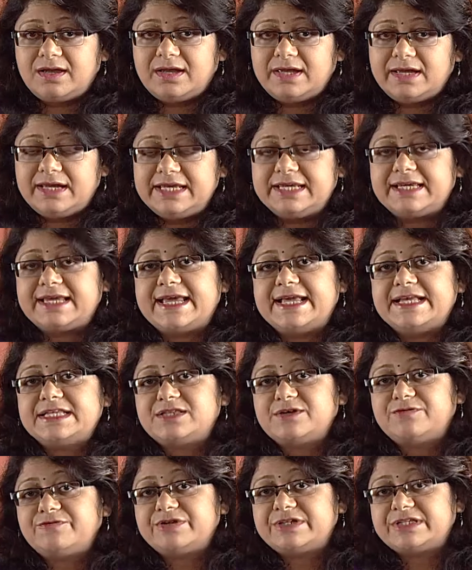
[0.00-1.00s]
In case
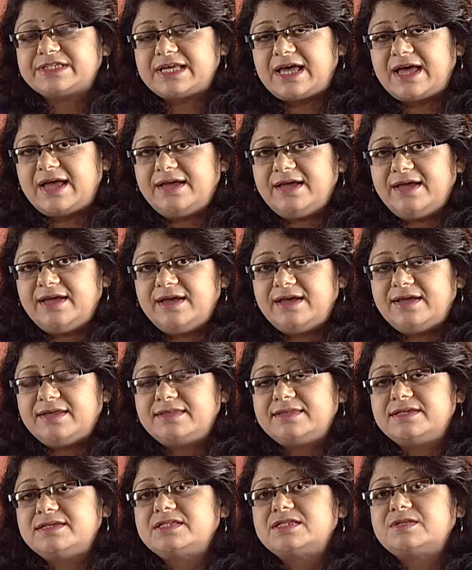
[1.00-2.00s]
of a tie,
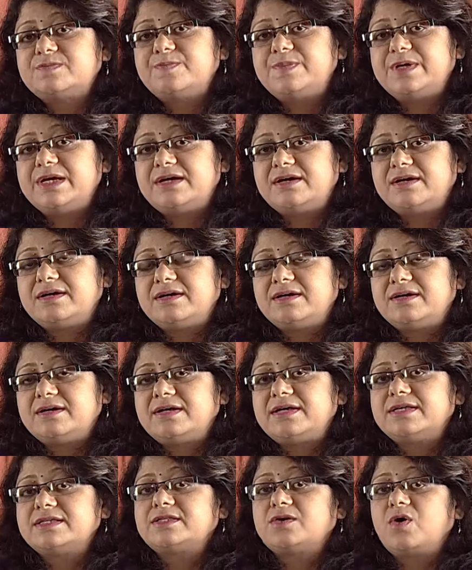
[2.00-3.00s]
the Speaker
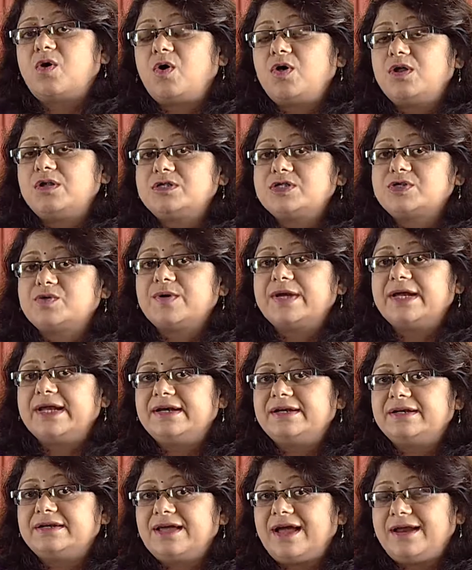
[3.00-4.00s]
is also
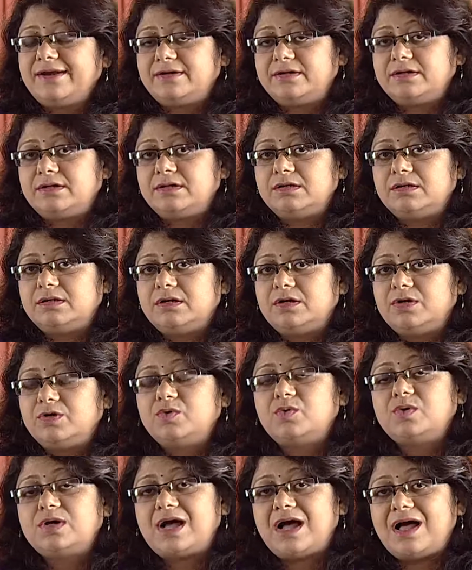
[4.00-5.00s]
entitled
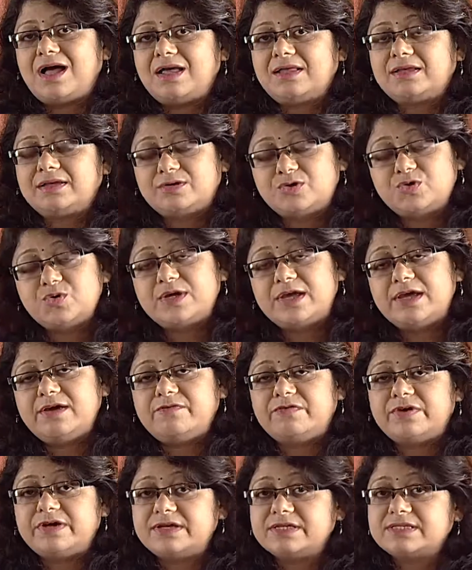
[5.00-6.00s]
to
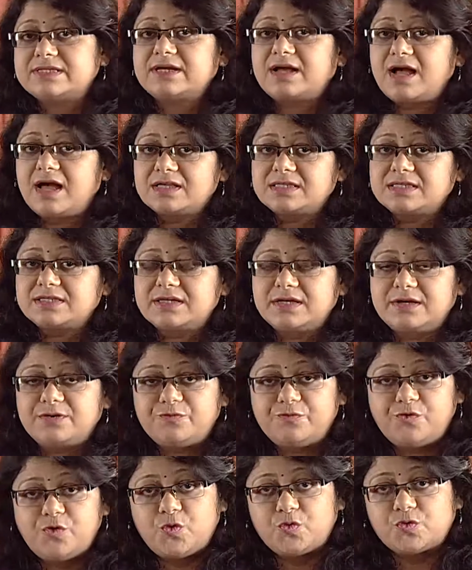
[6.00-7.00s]
give his casting
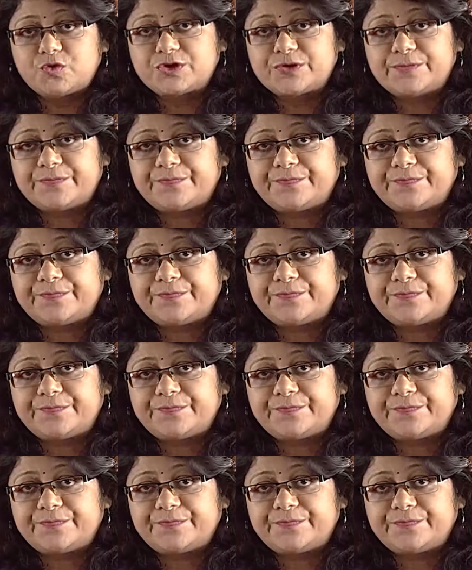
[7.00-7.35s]
vote.